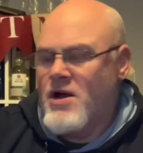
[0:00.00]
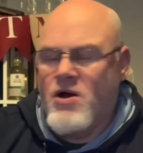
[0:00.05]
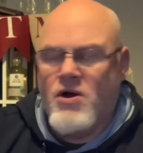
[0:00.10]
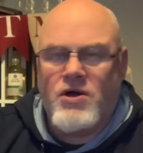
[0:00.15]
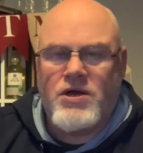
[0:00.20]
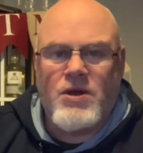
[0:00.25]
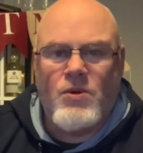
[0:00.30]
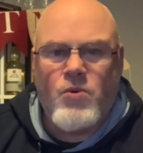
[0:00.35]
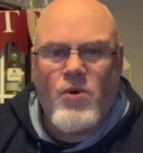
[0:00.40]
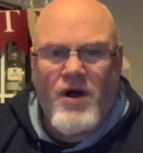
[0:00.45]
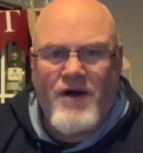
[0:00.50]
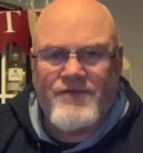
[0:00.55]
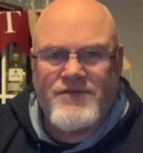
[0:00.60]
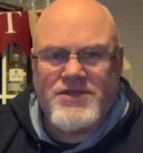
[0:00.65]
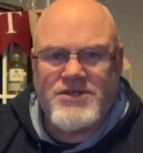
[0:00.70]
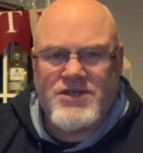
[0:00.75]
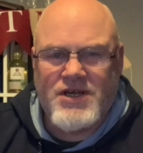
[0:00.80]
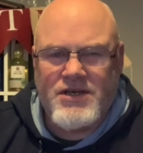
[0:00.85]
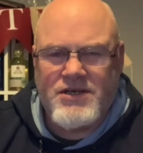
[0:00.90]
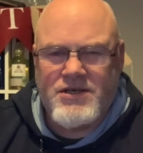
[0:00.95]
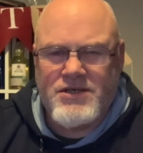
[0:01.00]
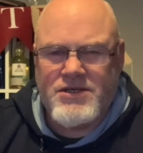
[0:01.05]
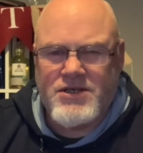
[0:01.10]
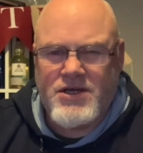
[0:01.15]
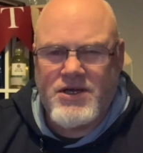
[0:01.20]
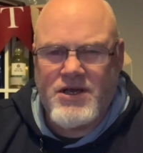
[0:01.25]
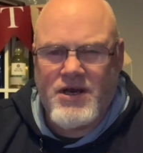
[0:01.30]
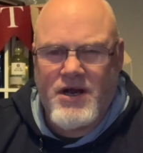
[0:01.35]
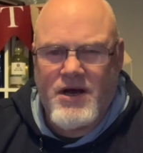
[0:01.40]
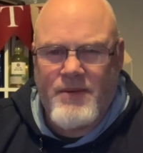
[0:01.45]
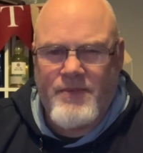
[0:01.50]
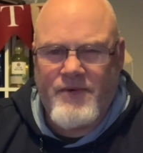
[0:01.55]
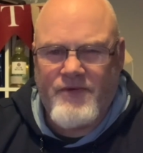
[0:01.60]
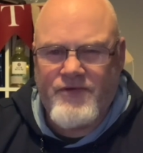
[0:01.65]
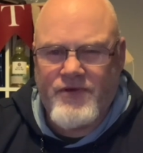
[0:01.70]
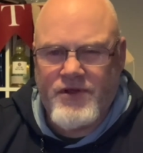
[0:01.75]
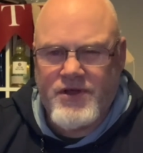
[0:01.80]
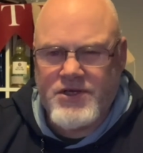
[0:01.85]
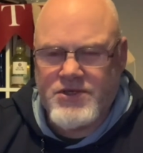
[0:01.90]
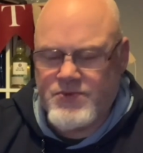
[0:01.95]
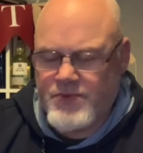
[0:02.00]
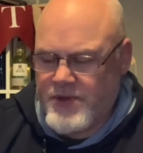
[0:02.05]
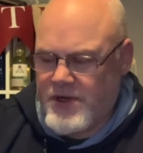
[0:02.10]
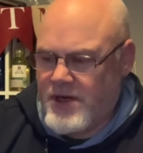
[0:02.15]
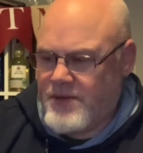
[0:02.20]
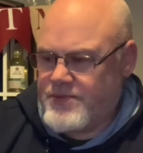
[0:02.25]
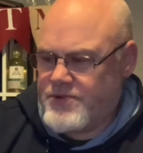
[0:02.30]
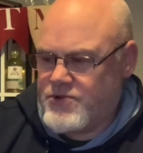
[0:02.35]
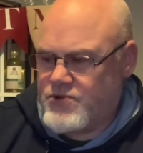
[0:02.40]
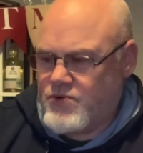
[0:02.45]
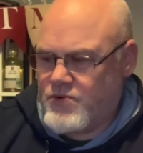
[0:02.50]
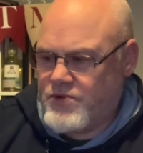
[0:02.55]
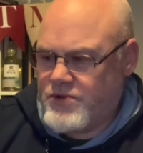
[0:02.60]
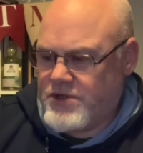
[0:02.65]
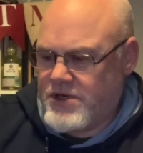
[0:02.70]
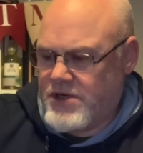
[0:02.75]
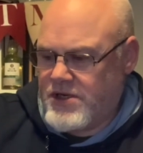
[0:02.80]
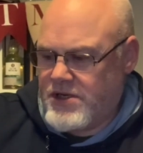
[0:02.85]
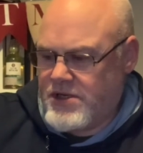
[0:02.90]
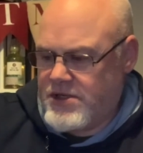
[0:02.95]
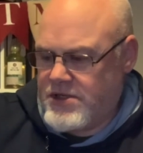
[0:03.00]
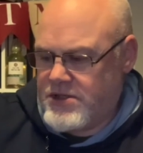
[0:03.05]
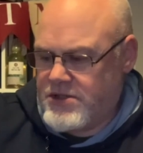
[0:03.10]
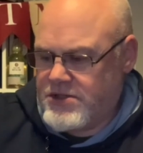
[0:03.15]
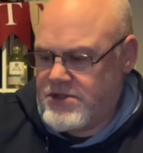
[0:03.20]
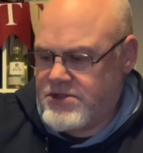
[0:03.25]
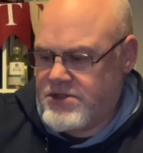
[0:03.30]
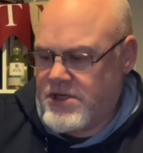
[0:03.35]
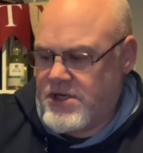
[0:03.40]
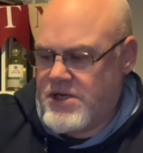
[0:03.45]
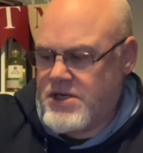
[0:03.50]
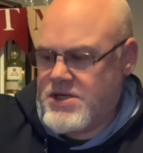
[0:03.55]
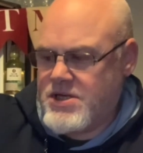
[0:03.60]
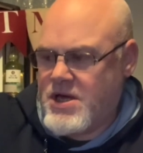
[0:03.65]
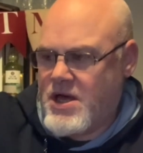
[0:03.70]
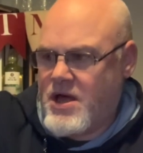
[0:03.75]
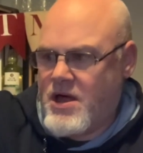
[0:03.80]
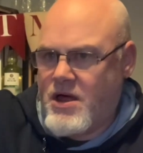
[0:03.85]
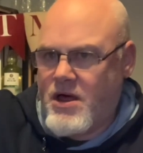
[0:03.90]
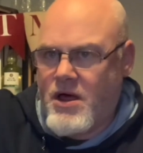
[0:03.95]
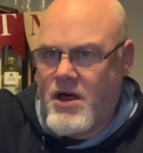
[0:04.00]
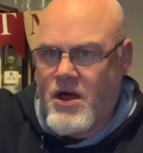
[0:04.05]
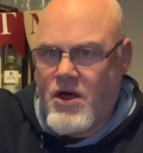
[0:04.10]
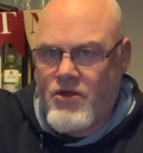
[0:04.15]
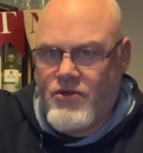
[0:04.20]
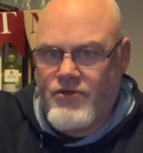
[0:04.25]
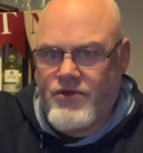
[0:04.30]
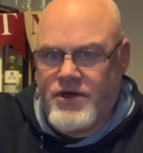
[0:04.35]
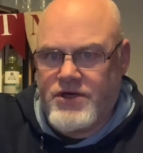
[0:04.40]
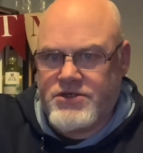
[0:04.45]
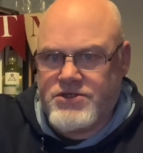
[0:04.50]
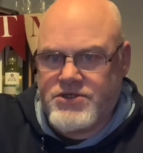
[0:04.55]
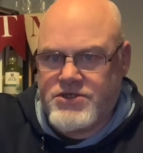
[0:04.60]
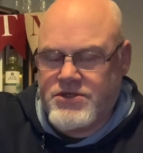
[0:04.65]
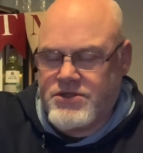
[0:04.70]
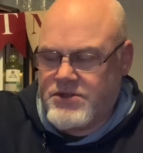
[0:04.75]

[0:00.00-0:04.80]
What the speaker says: Okay, what I've decided to grab for this wee episode is this.